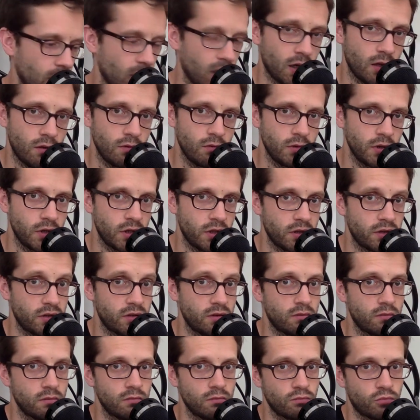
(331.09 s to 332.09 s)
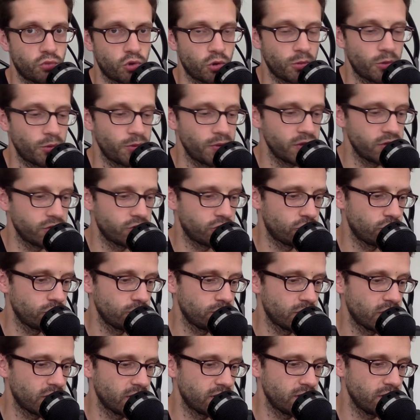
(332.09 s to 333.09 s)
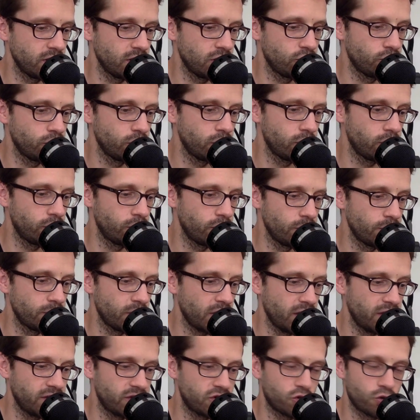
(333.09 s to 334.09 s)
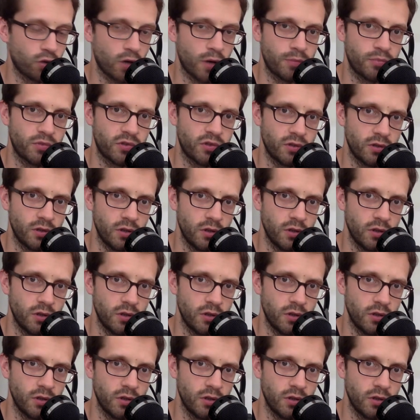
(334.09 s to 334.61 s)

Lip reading: And we can probably assume that it will remain trapped